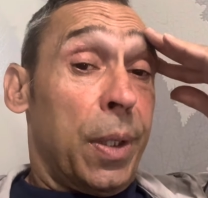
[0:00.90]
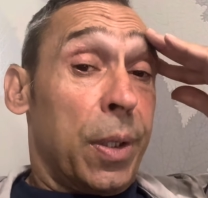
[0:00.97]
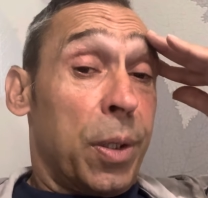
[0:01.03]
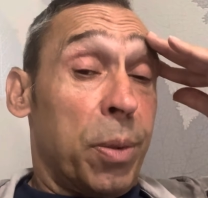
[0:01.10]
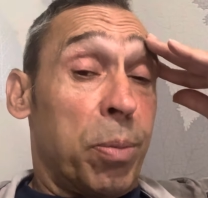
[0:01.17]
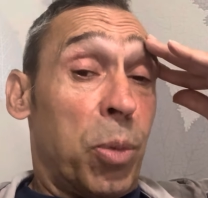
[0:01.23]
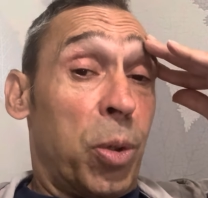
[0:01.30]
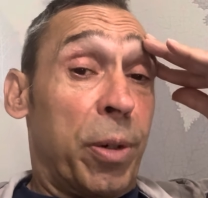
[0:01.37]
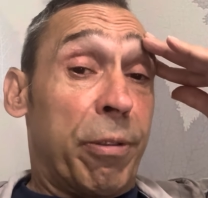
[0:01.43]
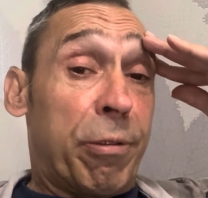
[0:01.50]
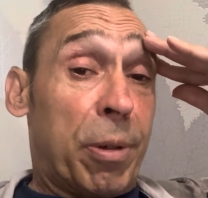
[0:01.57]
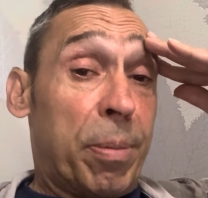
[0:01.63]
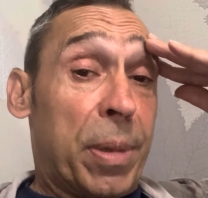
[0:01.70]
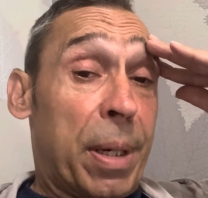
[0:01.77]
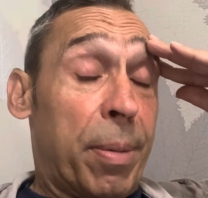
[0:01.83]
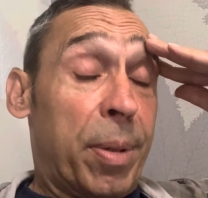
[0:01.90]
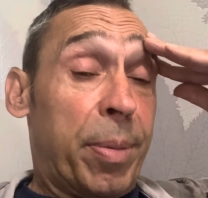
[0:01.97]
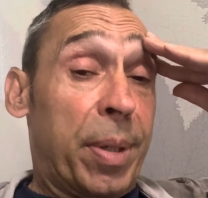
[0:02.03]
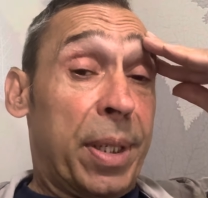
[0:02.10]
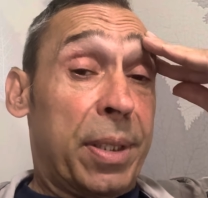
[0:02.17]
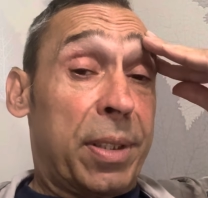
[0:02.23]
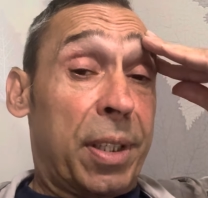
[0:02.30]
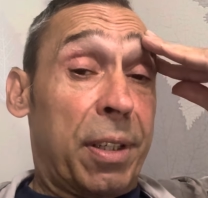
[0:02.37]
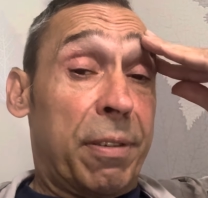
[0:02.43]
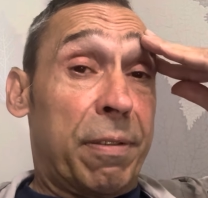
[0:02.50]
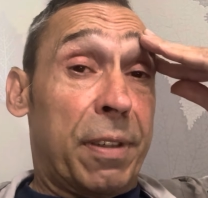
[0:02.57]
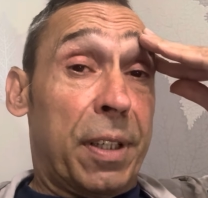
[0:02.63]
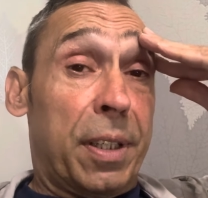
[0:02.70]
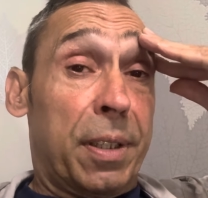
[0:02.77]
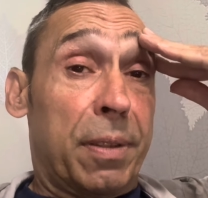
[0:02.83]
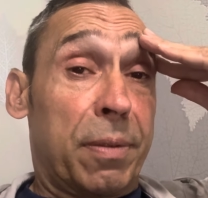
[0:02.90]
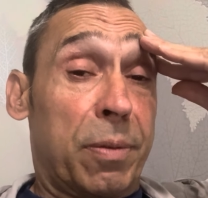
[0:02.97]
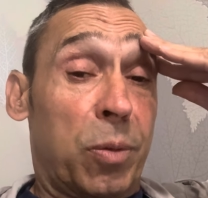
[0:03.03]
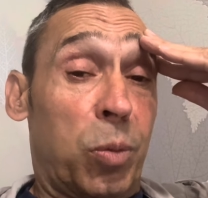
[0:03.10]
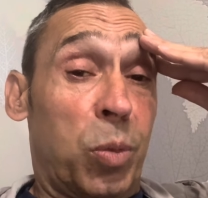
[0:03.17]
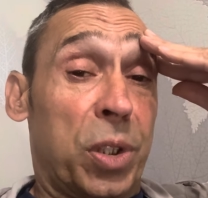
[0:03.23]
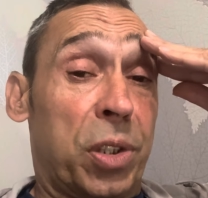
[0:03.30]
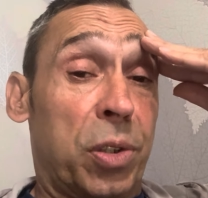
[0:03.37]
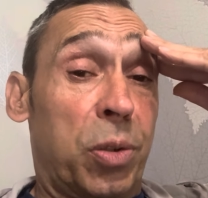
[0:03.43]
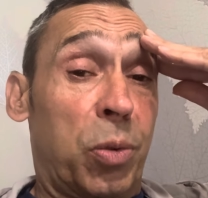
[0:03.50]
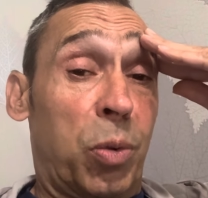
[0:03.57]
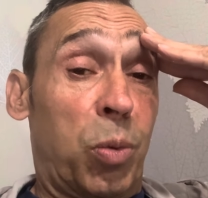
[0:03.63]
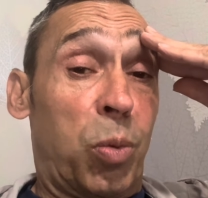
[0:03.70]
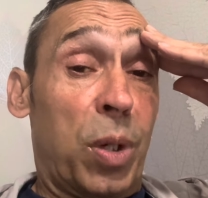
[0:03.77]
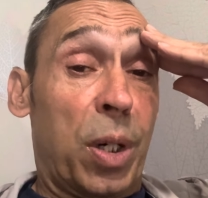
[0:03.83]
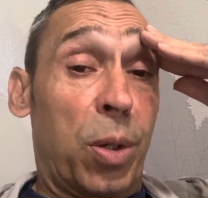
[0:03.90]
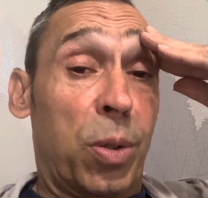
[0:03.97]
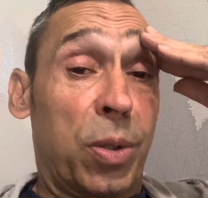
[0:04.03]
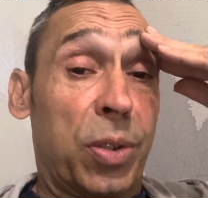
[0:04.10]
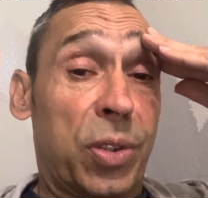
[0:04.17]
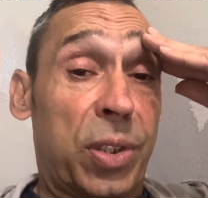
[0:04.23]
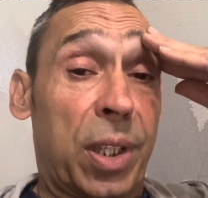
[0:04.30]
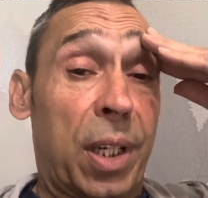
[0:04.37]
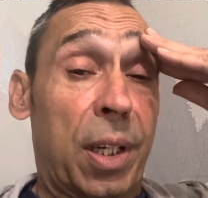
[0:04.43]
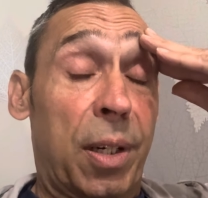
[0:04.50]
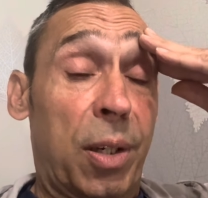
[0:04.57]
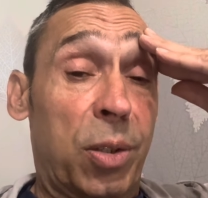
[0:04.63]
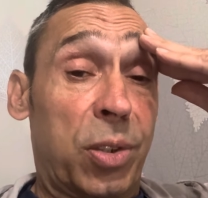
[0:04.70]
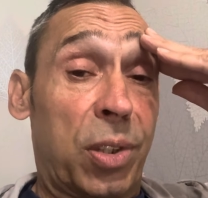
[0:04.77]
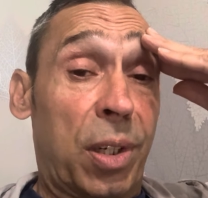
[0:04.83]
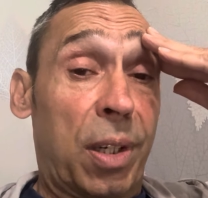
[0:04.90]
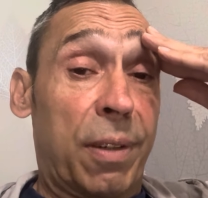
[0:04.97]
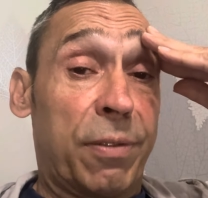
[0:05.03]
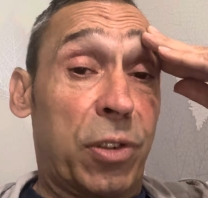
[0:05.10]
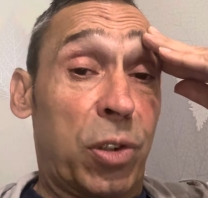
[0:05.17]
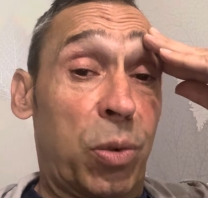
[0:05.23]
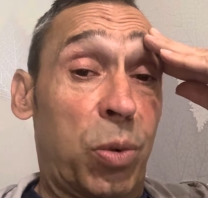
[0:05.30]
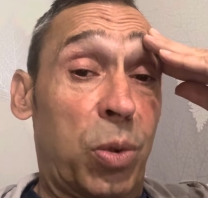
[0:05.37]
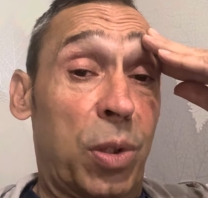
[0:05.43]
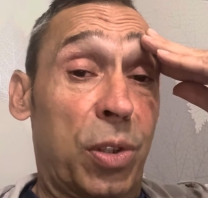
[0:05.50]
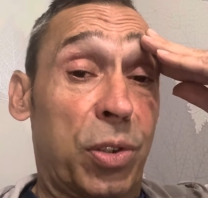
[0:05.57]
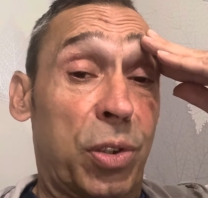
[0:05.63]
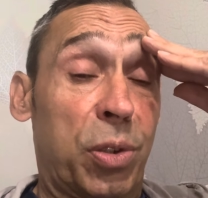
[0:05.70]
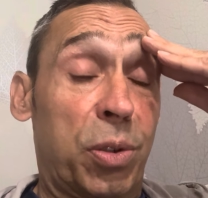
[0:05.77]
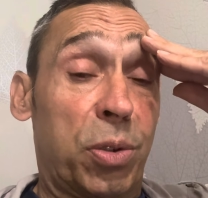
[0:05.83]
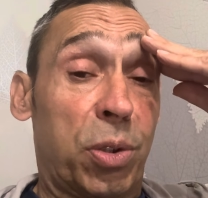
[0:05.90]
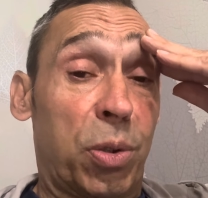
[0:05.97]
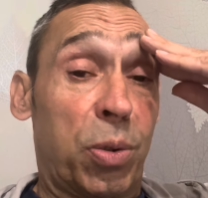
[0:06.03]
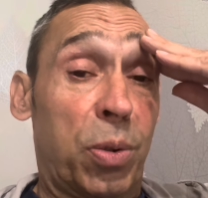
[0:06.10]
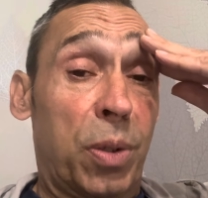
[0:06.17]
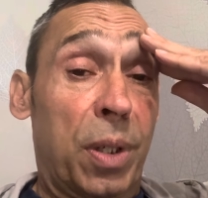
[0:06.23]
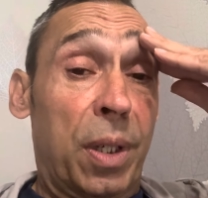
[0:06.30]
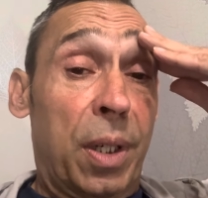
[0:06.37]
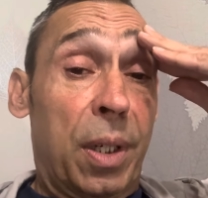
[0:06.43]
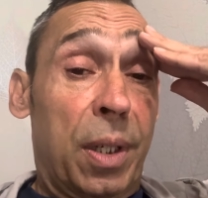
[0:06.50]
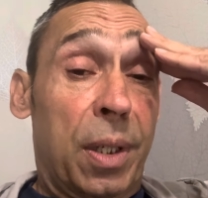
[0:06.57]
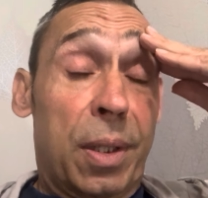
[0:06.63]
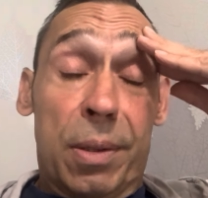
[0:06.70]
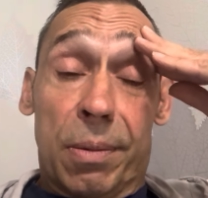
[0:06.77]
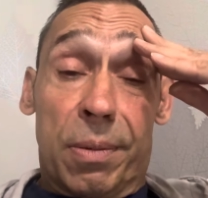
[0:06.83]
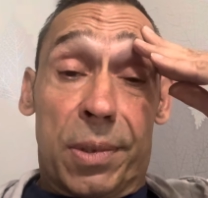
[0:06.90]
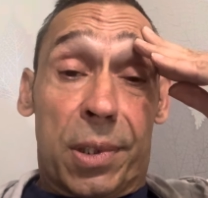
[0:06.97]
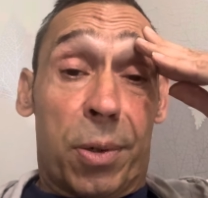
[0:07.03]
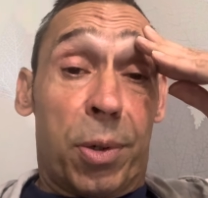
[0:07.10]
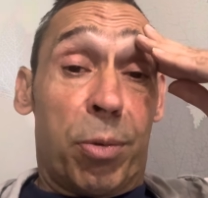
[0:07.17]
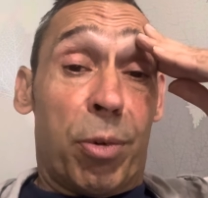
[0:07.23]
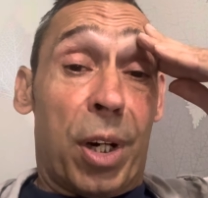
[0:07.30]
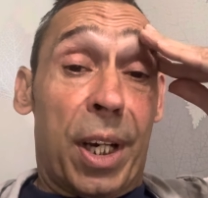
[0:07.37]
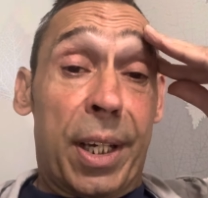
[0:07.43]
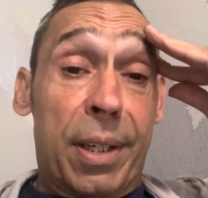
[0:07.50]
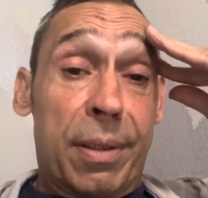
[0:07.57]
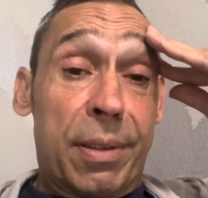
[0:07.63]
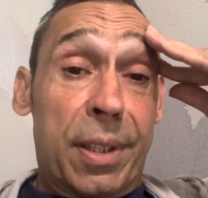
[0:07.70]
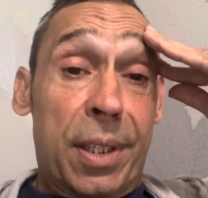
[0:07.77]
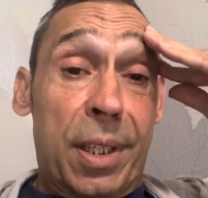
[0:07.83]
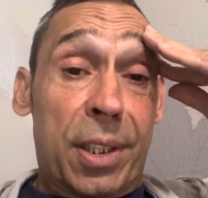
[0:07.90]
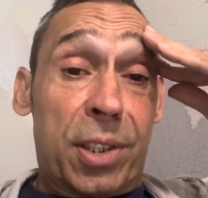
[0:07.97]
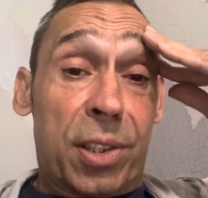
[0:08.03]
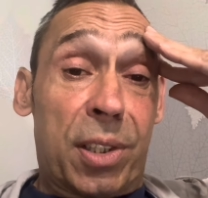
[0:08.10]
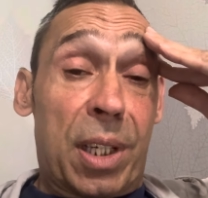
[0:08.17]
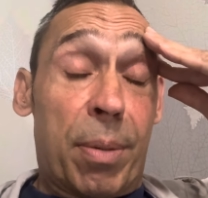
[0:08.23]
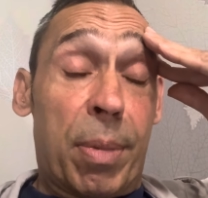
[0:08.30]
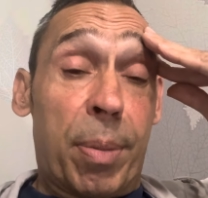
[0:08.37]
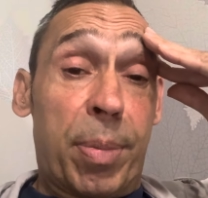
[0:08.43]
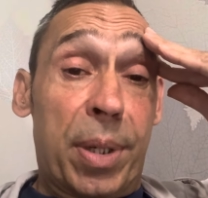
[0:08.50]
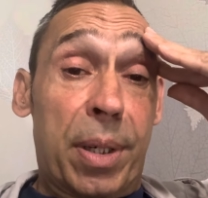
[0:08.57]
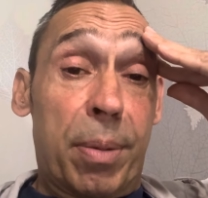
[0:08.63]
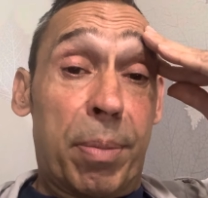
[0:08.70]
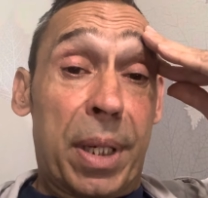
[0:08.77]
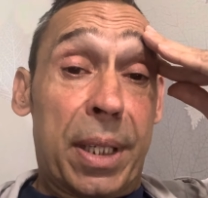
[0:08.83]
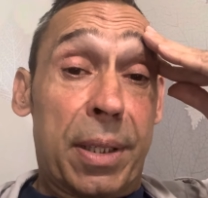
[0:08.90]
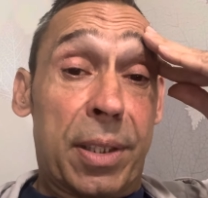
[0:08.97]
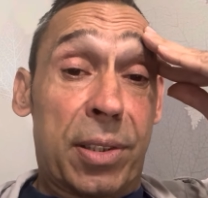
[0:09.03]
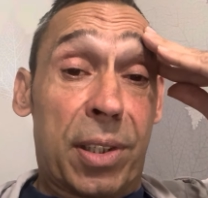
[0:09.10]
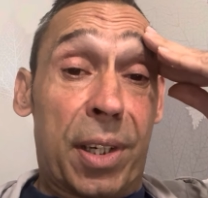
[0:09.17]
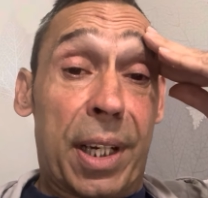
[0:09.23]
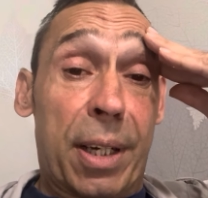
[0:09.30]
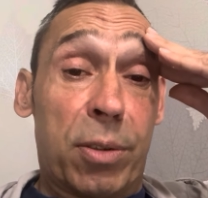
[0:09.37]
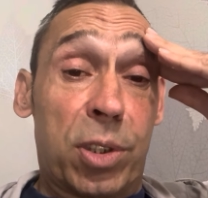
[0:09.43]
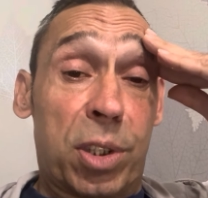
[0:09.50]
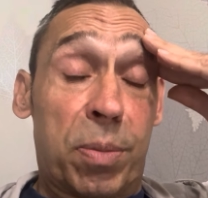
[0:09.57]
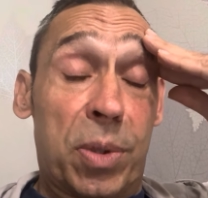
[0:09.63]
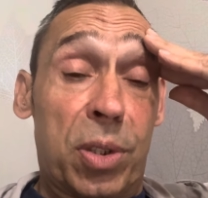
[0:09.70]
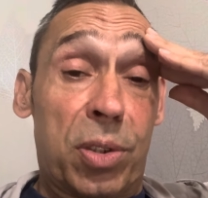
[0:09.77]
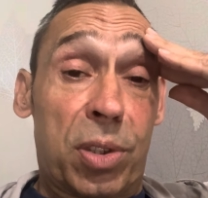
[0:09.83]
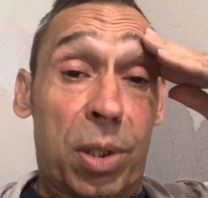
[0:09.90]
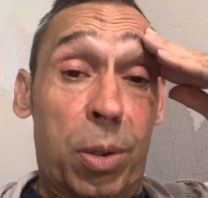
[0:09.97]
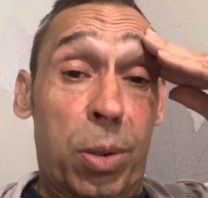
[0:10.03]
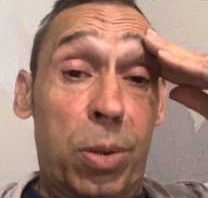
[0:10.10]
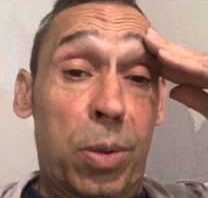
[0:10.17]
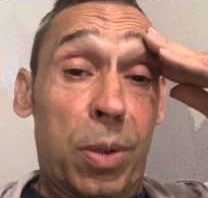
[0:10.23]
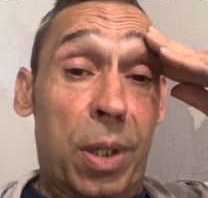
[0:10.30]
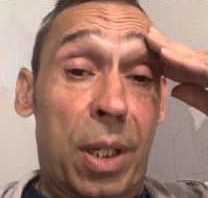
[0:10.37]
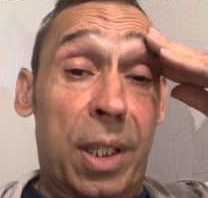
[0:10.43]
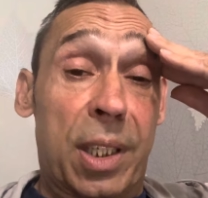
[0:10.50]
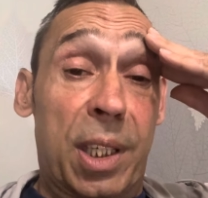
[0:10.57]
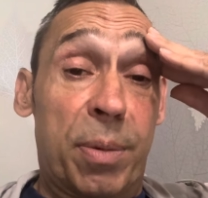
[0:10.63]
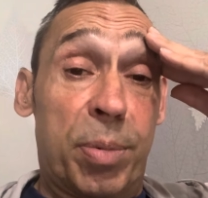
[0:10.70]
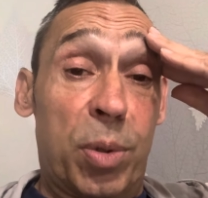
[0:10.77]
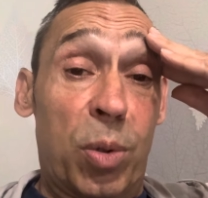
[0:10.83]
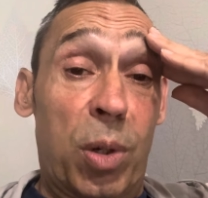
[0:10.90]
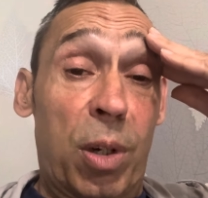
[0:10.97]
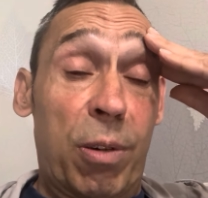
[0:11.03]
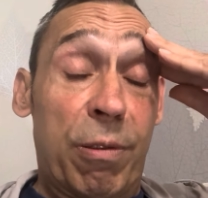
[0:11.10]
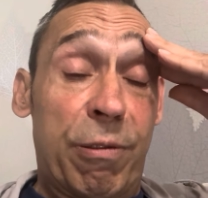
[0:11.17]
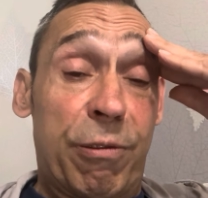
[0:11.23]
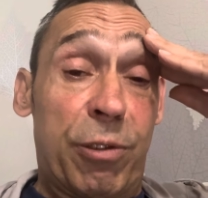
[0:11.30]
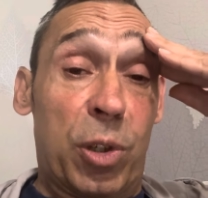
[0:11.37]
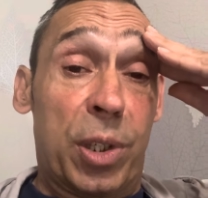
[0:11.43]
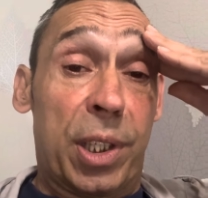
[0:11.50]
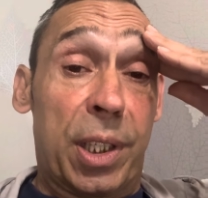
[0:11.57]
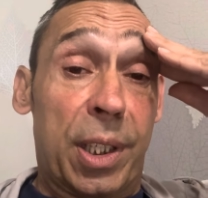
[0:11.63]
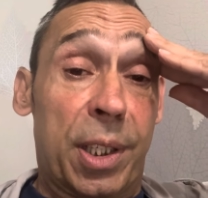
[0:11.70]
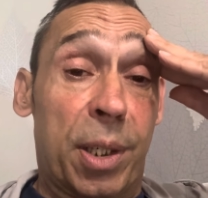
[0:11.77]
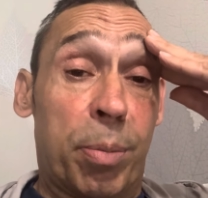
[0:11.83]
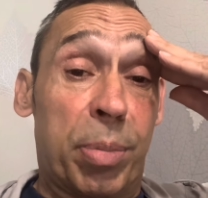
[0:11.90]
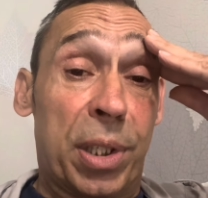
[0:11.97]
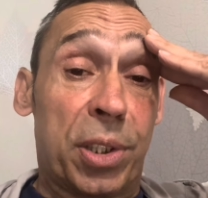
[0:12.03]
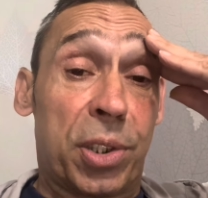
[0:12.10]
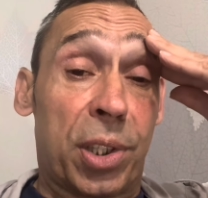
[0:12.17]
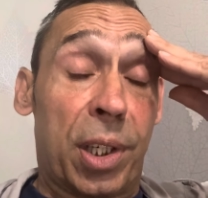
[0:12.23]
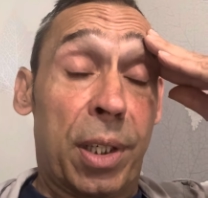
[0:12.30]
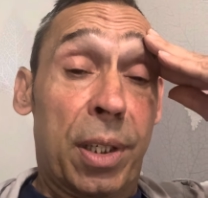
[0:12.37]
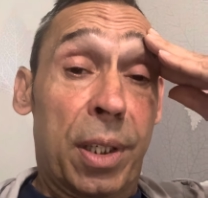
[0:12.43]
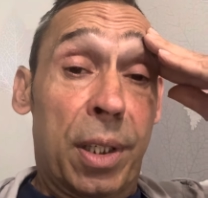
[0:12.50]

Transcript: Good morning from Miami Bee TV. Wishing you all well. Sending loads of love to you all as usual. It's only right I actually come up here and make this announcement so I keep you lot fully in the picture